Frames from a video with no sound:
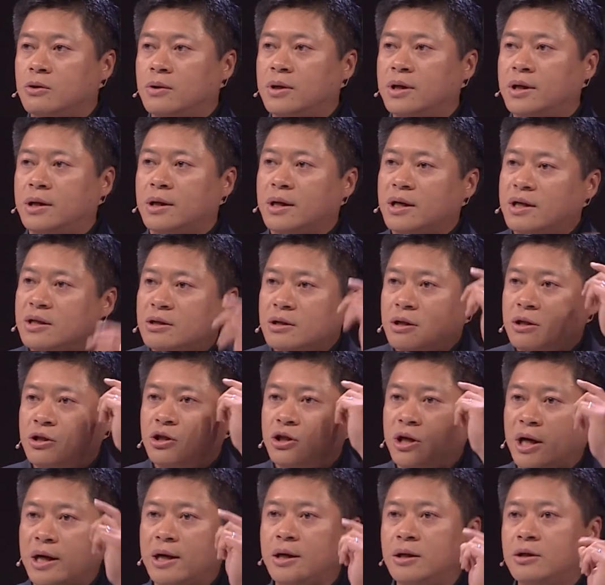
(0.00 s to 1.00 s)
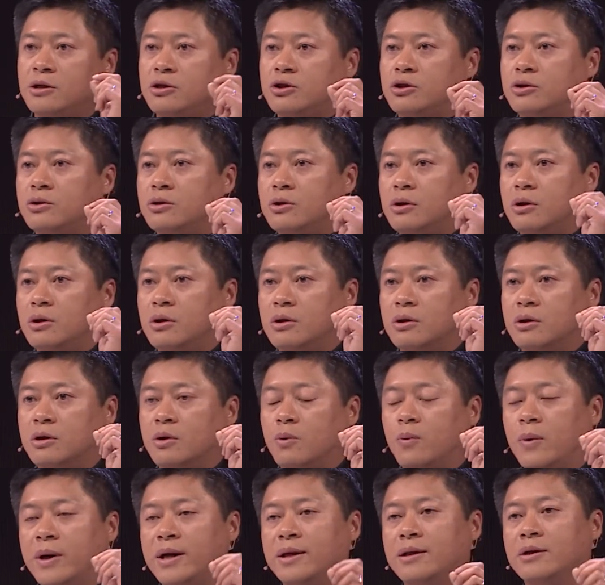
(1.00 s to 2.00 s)
it is to change the
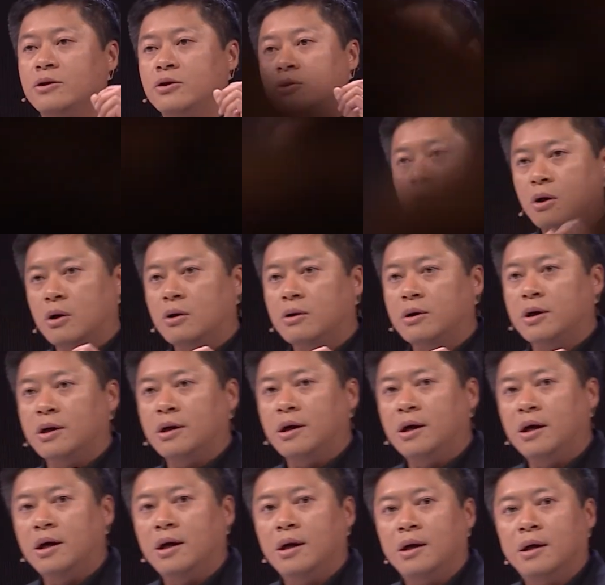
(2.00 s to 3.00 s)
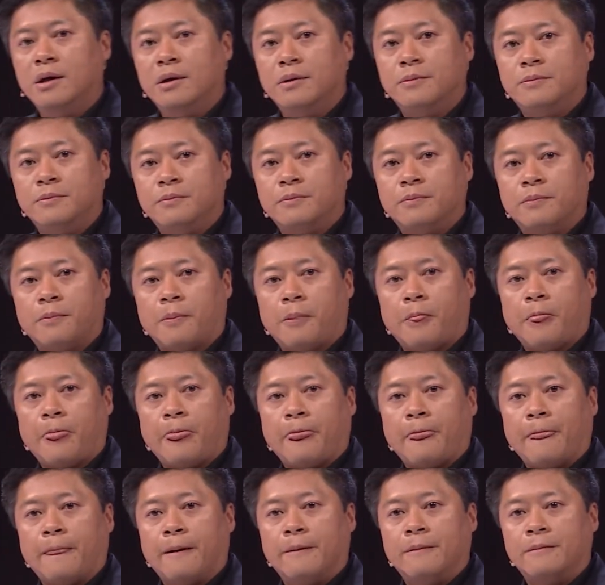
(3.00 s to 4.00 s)
way that you learn,
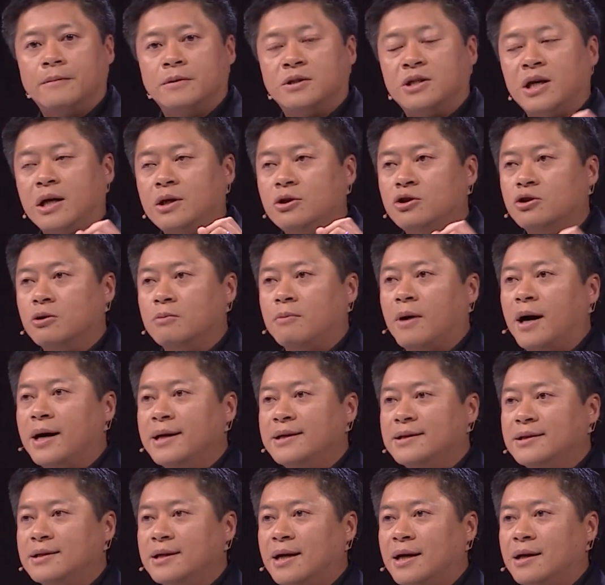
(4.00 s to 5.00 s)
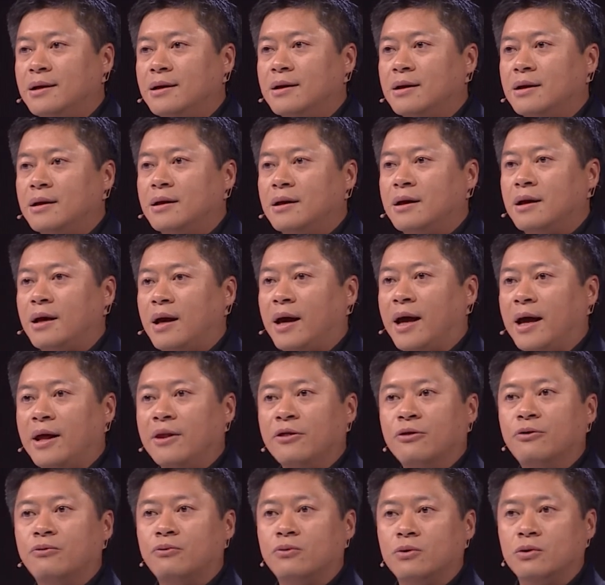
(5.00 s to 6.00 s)
change your mindset,
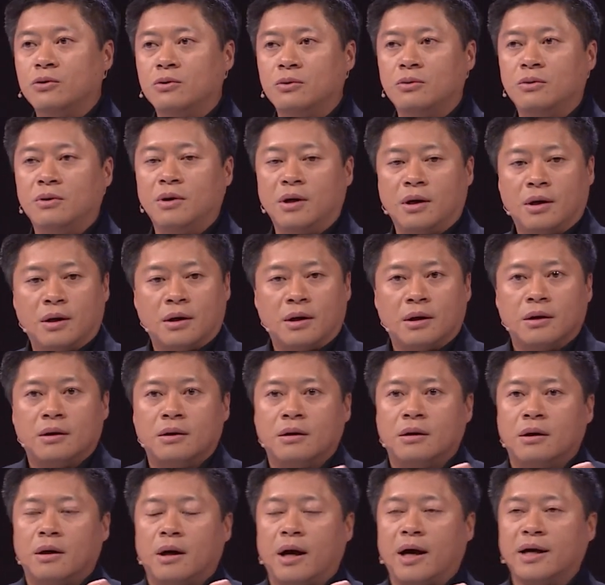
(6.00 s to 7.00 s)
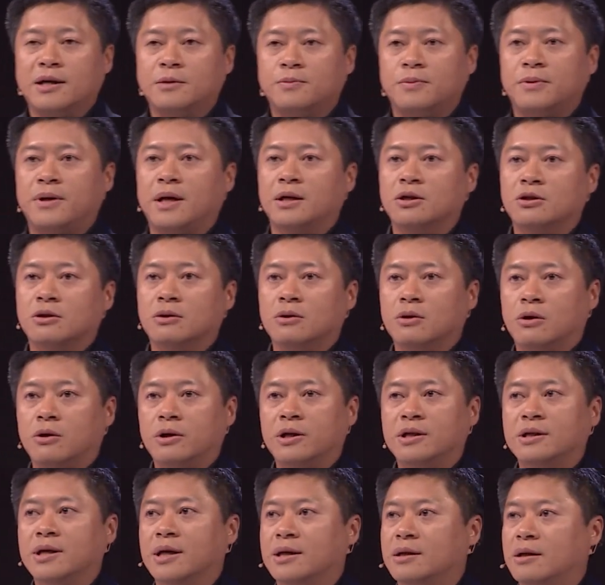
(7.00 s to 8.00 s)
and through exponential
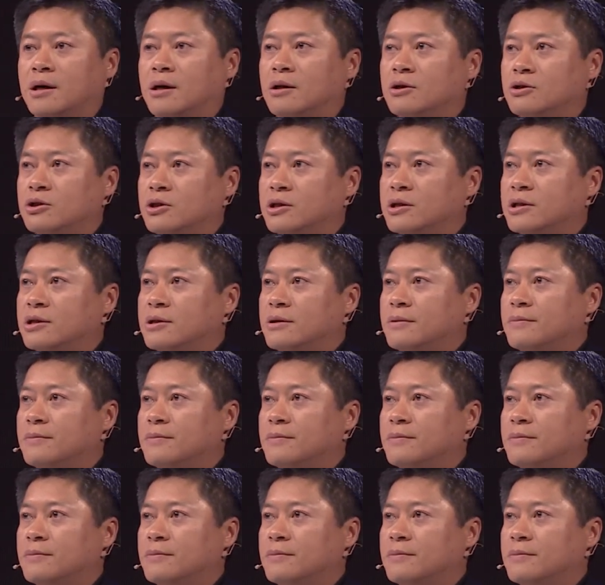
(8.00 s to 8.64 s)
learning technologies.